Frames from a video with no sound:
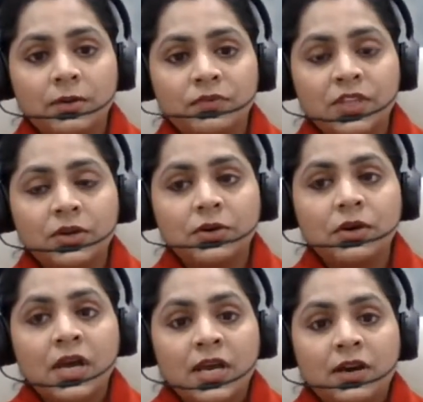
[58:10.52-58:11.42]

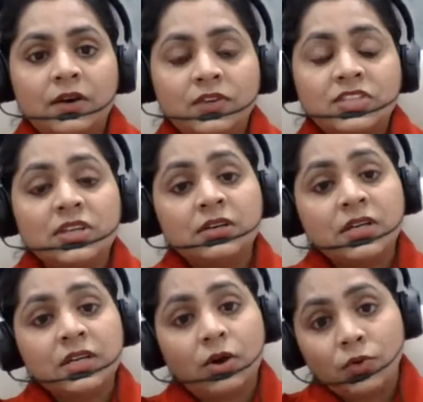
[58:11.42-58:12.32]
which
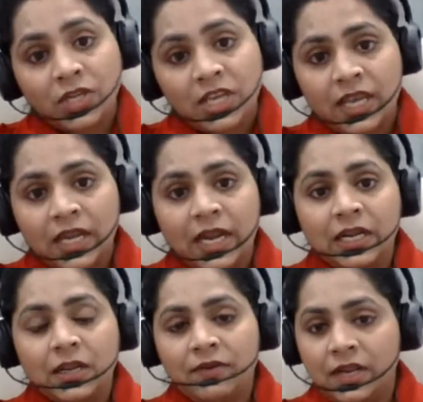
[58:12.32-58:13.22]
an OT can
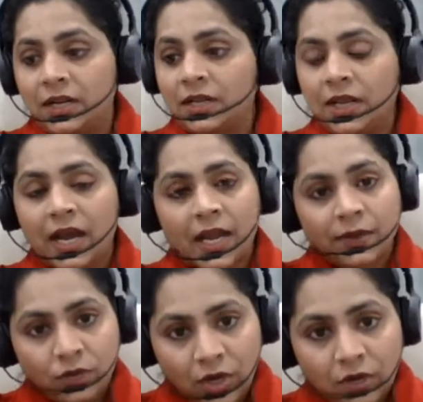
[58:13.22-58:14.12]
handle well. I
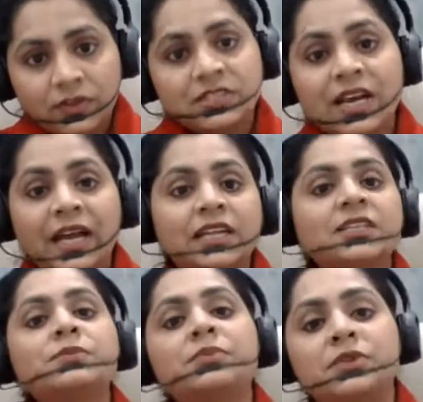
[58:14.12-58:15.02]
would always guide
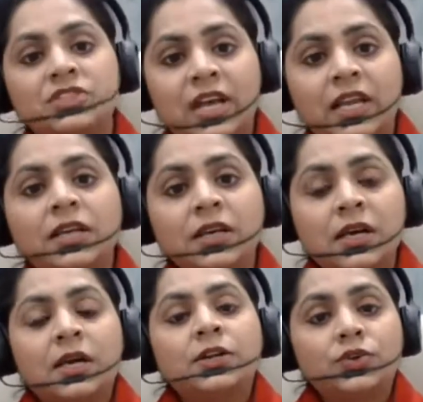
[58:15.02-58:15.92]
this child
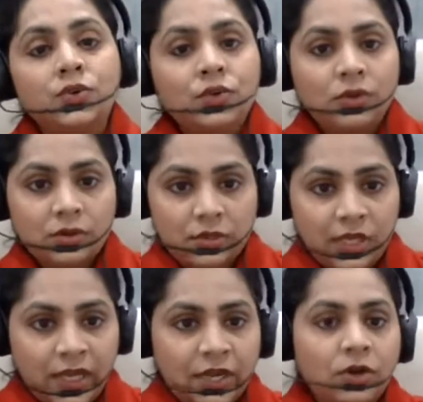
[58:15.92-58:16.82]
to
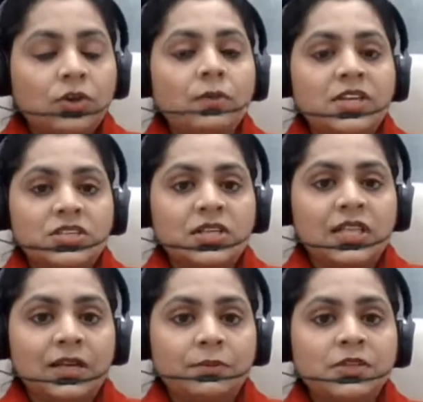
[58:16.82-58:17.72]
an occupational
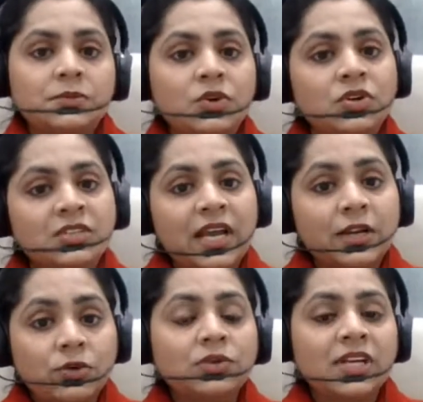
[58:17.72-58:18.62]
therapist, because I
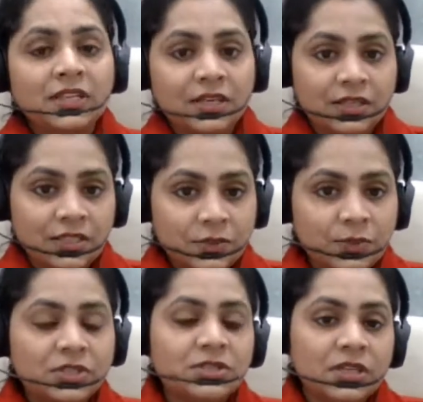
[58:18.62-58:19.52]
know that this
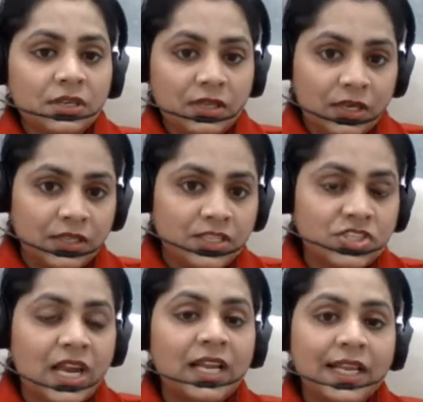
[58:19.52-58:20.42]
person, this
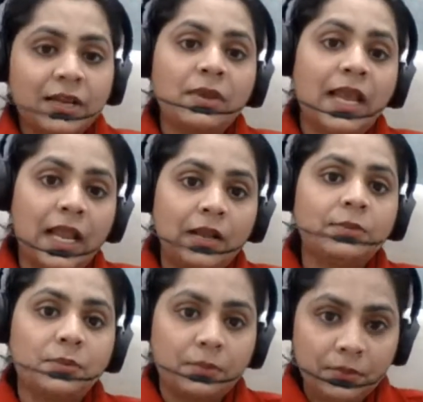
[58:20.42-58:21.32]
child can be
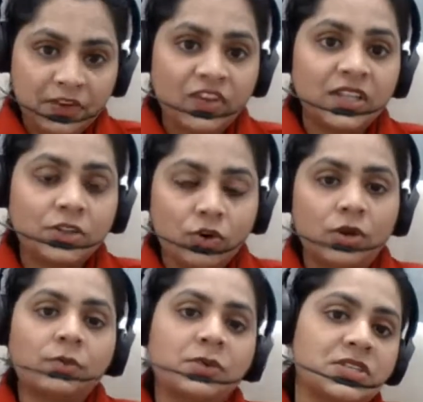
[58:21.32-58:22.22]
helped with
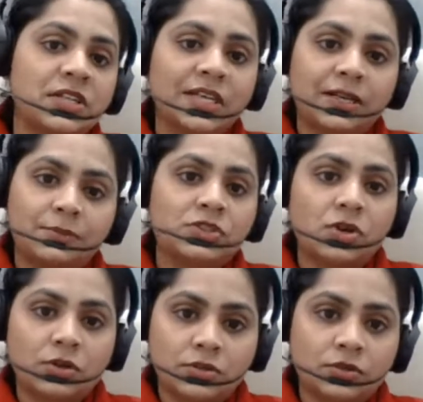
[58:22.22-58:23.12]
occupational therapist
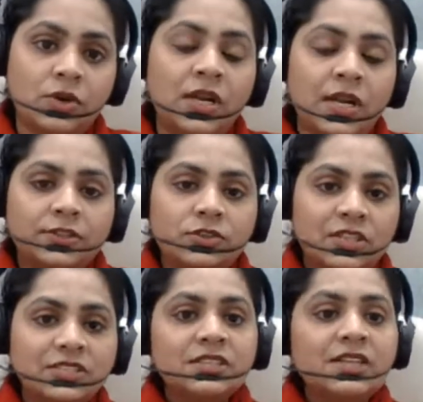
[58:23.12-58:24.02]
also. So
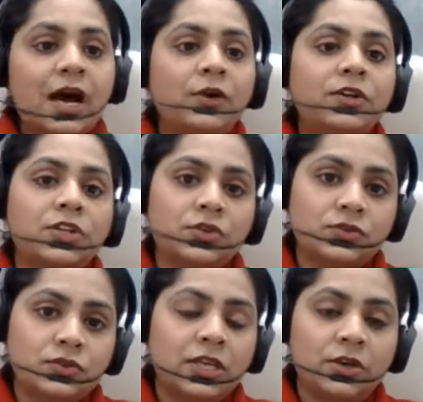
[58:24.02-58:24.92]
this is how it
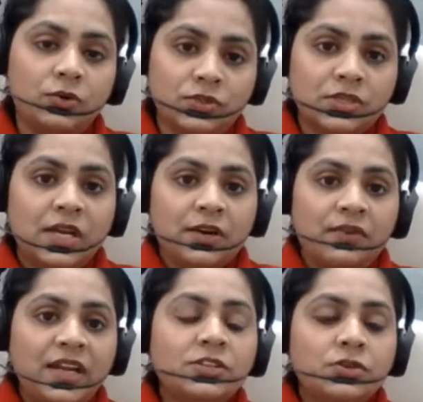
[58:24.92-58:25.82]
usually goes.
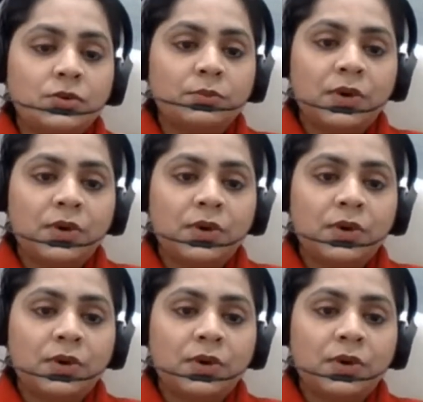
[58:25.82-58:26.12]
Fine. So